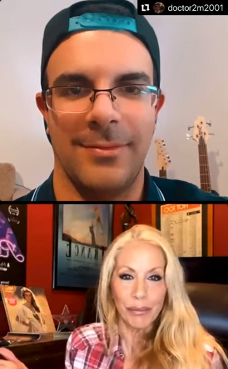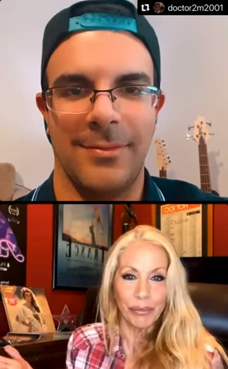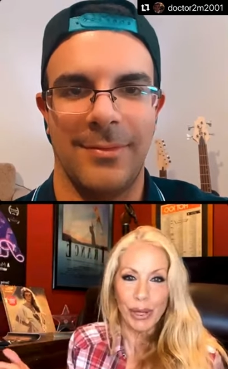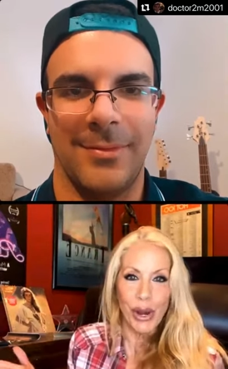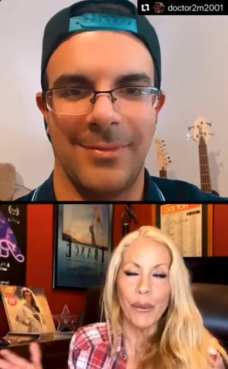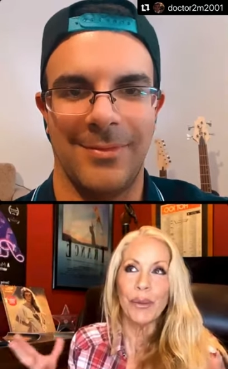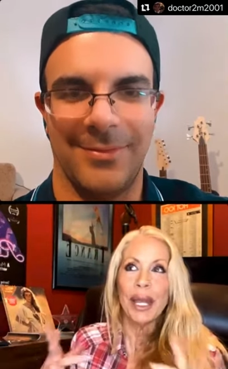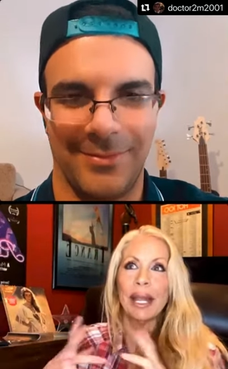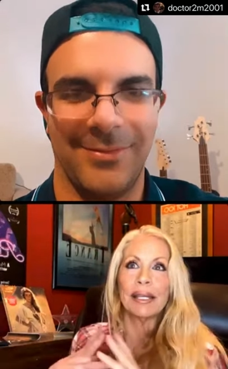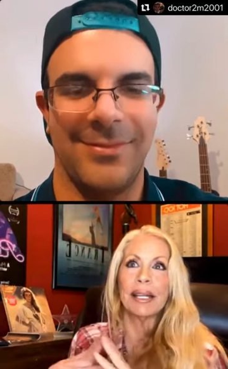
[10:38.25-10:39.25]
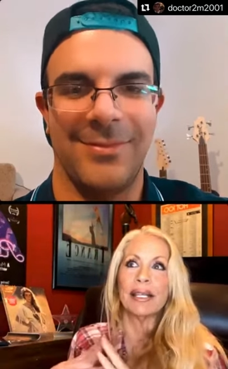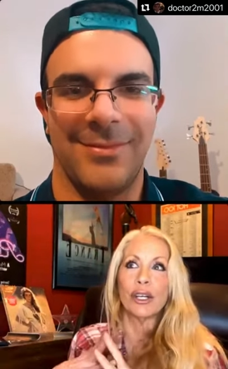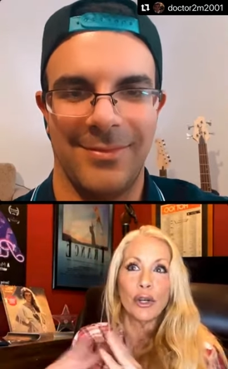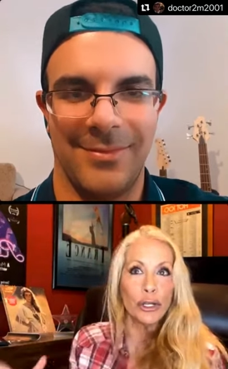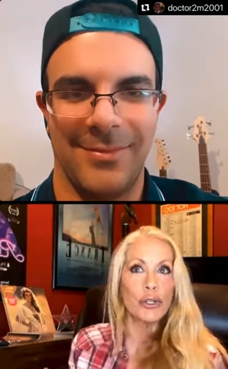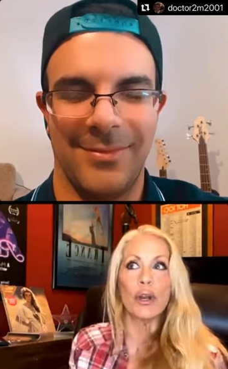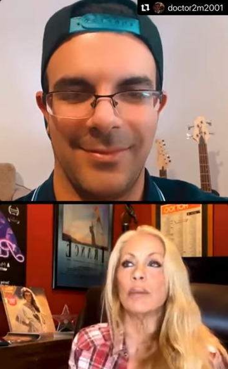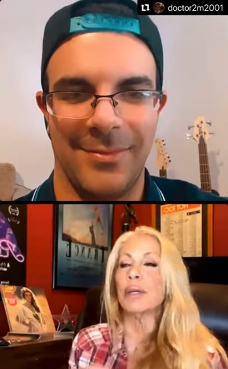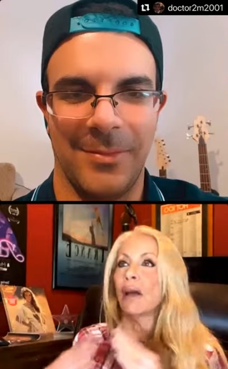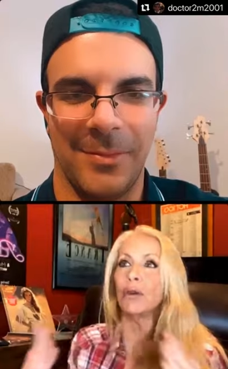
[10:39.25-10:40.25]
Speaker 1: You know, it's it's a good
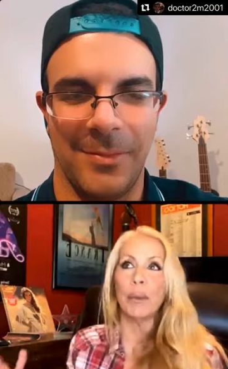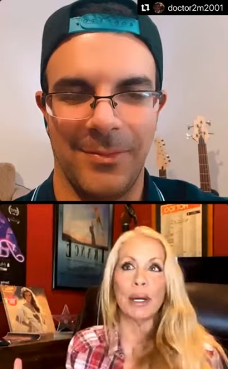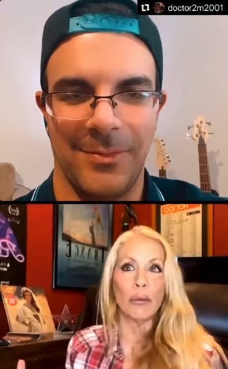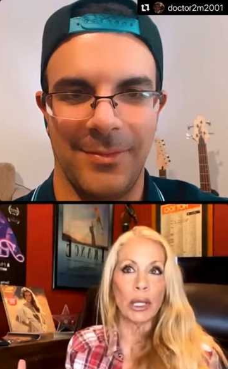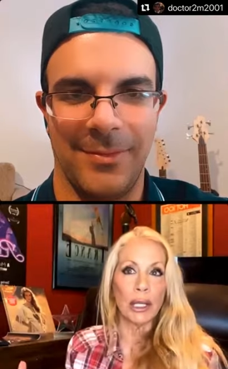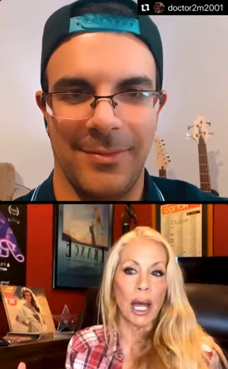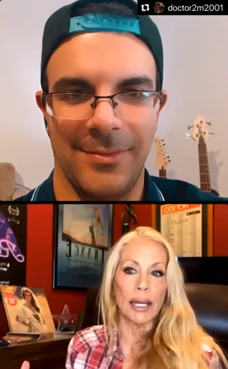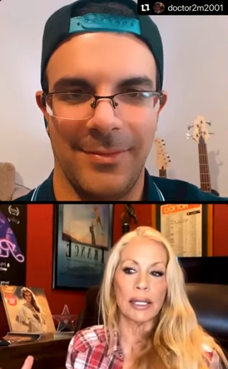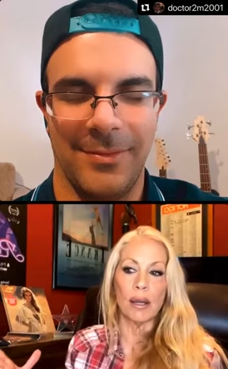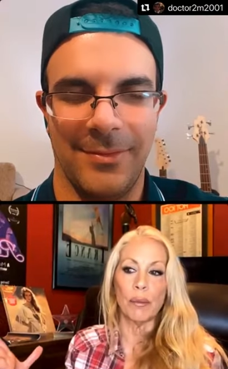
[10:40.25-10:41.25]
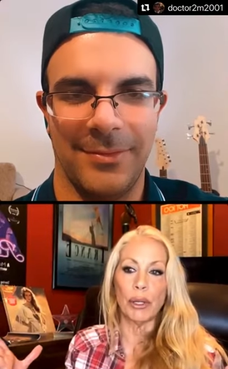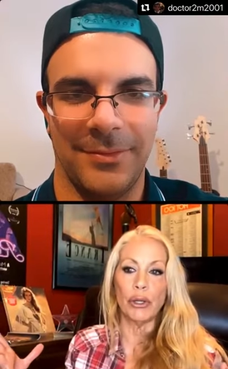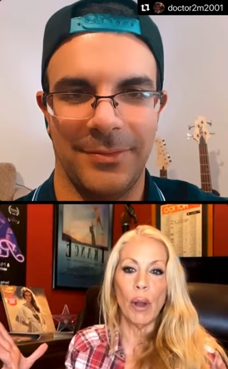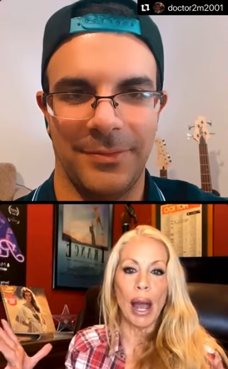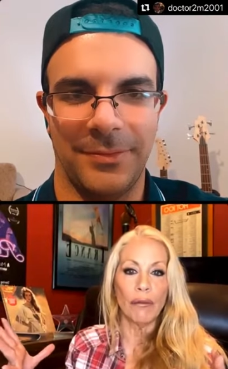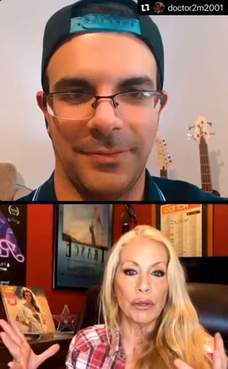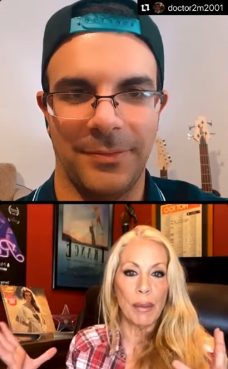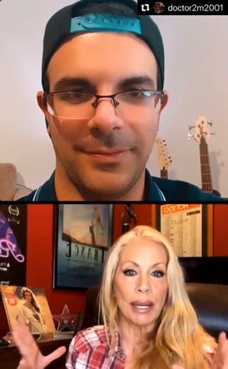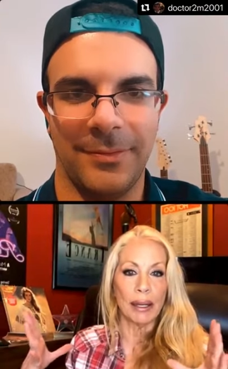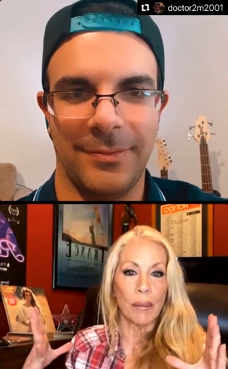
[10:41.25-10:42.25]
script. Everybody really likes it, but you have to
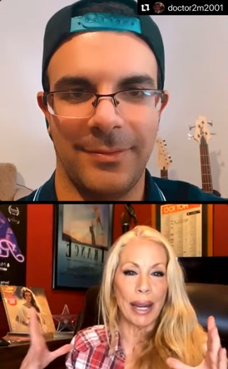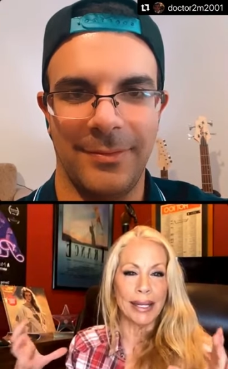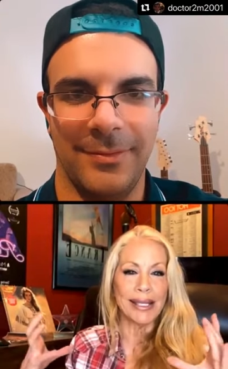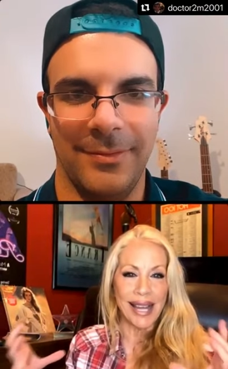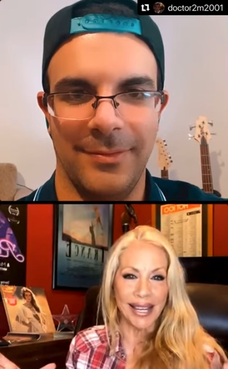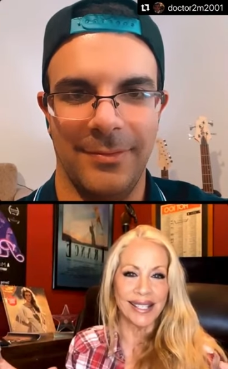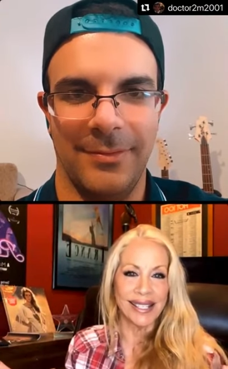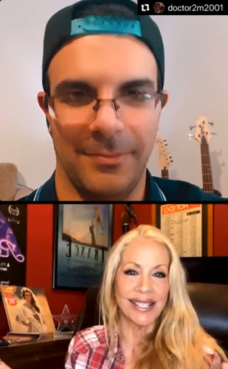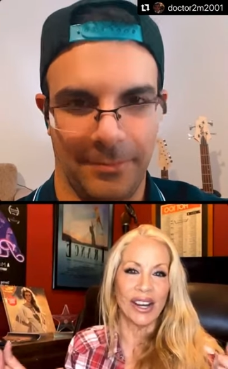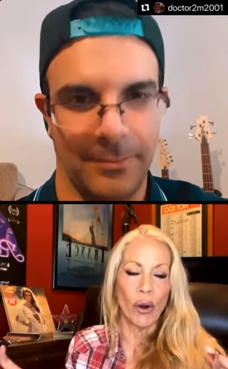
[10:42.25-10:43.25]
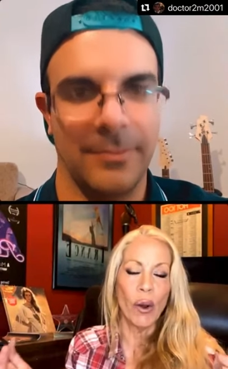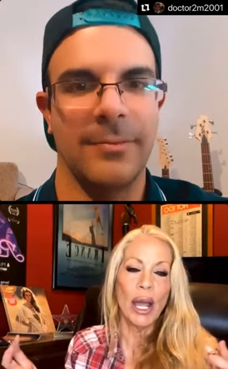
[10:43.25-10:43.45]
make it make sense, you know.